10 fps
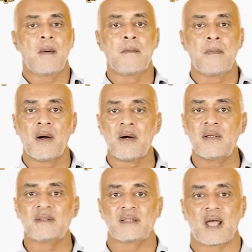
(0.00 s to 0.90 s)

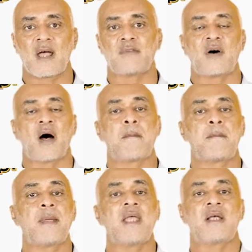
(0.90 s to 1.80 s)
Birds have a
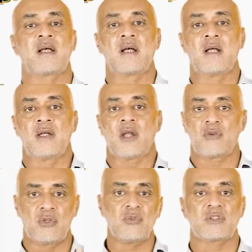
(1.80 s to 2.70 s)
beak. Now
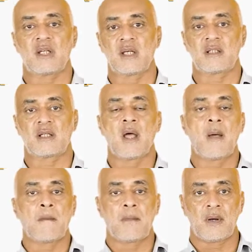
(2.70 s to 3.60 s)
you say it.
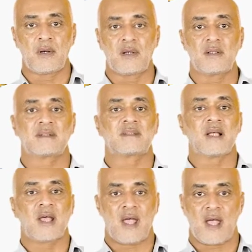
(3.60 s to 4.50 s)
Birds
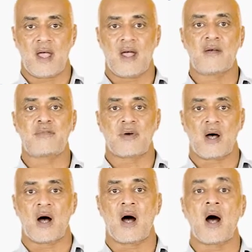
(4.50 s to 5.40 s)
have
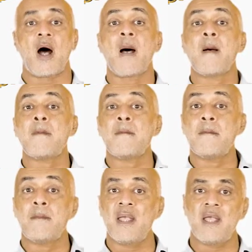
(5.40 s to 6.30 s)
a
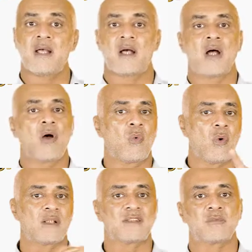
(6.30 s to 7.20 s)
beak.
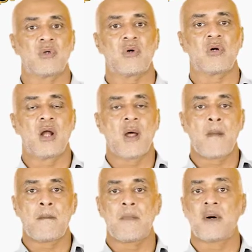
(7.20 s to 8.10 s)
Once more.
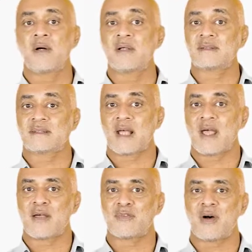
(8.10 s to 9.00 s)
Birds
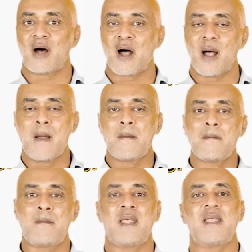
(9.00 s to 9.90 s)
have a
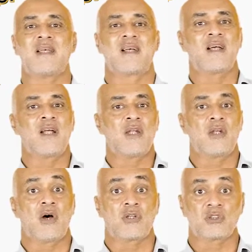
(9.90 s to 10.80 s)
beak.
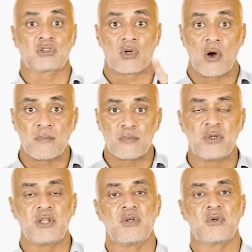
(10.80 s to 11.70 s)
Now stop
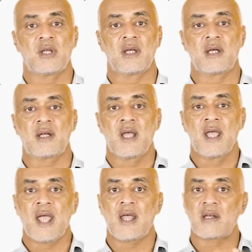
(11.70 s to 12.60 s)
video here
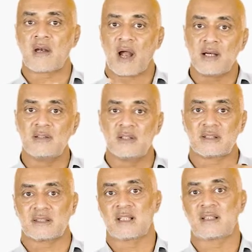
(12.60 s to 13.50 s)
and write
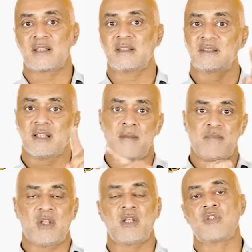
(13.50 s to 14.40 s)
this sentence
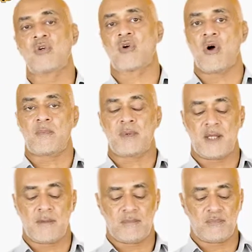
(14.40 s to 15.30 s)
in your
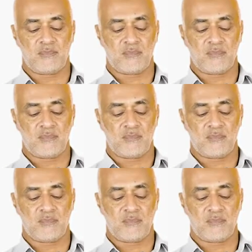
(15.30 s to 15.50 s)
copy.